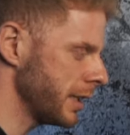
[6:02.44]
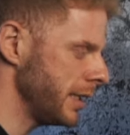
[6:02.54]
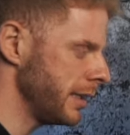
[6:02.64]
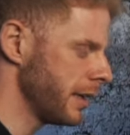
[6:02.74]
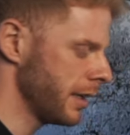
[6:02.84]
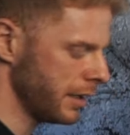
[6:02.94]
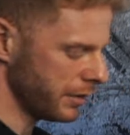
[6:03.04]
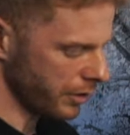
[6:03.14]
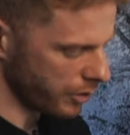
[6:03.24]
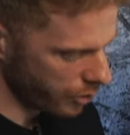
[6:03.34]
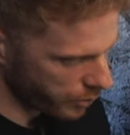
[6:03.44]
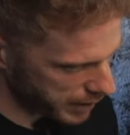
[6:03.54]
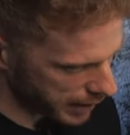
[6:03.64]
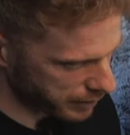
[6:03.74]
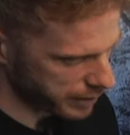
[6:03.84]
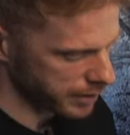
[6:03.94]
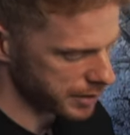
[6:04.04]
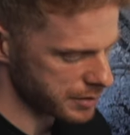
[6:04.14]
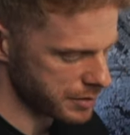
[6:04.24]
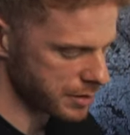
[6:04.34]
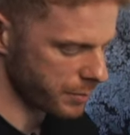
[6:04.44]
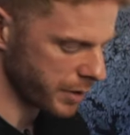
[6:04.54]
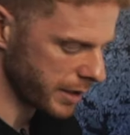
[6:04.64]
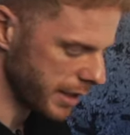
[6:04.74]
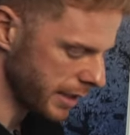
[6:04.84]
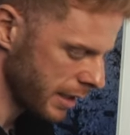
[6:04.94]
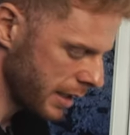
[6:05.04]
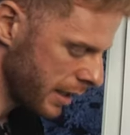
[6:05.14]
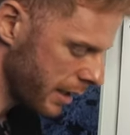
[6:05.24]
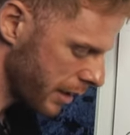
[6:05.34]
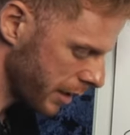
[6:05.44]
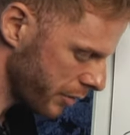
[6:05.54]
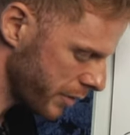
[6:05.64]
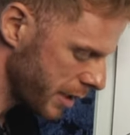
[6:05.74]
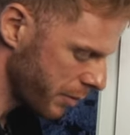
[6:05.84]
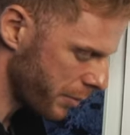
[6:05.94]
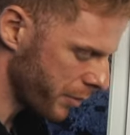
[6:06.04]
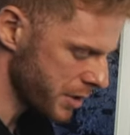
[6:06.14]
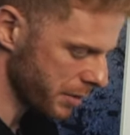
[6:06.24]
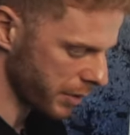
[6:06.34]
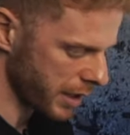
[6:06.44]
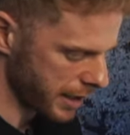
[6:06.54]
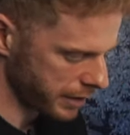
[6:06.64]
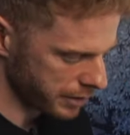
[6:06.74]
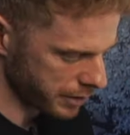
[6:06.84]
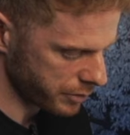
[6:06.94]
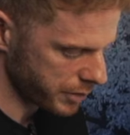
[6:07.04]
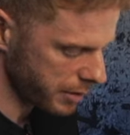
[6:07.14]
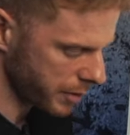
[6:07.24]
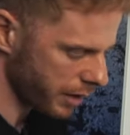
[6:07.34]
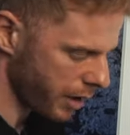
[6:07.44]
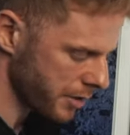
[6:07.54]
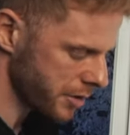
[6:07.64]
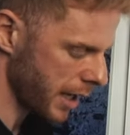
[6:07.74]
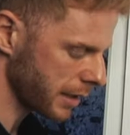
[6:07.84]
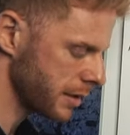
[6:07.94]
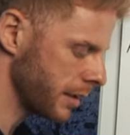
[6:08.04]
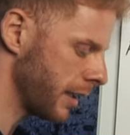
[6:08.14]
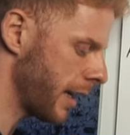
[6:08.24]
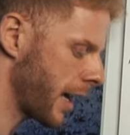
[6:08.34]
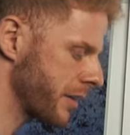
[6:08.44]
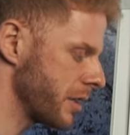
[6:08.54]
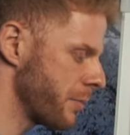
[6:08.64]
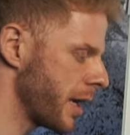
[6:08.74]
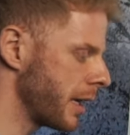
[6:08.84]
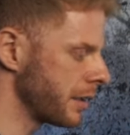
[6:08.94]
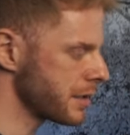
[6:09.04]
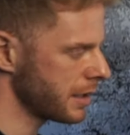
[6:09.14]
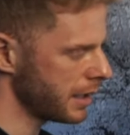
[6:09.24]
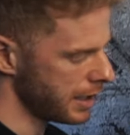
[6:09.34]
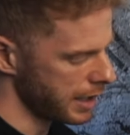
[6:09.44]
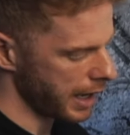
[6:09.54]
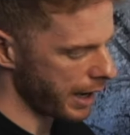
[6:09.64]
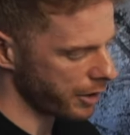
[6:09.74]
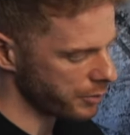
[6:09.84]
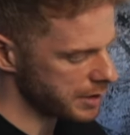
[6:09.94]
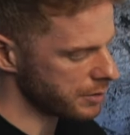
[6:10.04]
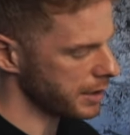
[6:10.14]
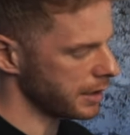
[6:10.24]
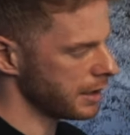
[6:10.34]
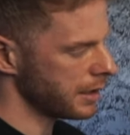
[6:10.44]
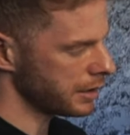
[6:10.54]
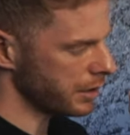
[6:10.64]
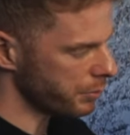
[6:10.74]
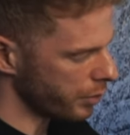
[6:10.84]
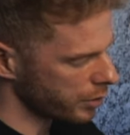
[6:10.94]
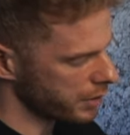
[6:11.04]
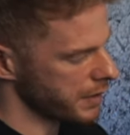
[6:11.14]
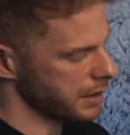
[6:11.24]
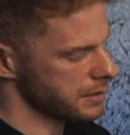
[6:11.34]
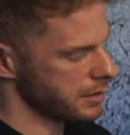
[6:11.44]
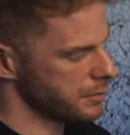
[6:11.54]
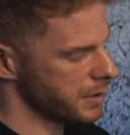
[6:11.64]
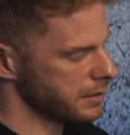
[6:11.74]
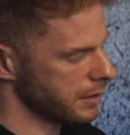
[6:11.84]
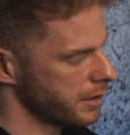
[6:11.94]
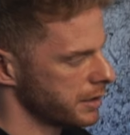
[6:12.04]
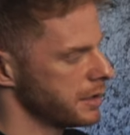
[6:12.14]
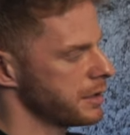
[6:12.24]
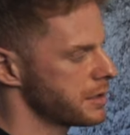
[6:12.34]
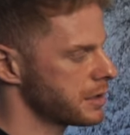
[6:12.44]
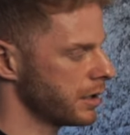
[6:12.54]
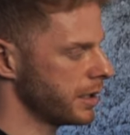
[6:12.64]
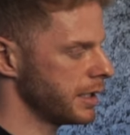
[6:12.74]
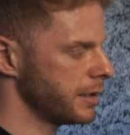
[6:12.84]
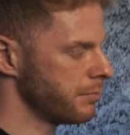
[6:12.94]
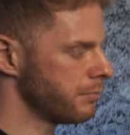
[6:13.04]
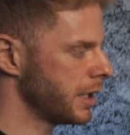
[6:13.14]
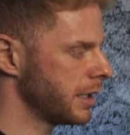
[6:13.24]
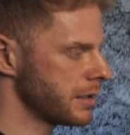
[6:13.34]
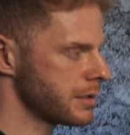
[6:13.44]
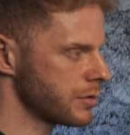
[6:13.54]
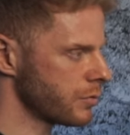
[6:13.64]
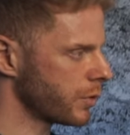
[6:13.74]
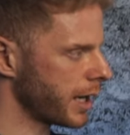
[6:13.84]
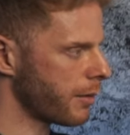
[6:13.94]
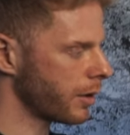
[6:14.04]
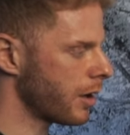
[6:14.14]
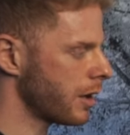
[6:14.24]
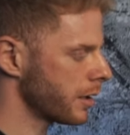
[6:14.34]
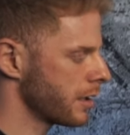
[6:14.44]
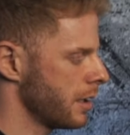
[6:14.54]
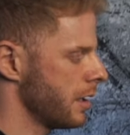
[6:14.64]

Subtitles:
lead the whole way down here to somebody agreeing with our project plan, agreeing with our contract, and actually paying us. How do we do it? The bulk of it is going to be done in this 30-minute to 1 hour long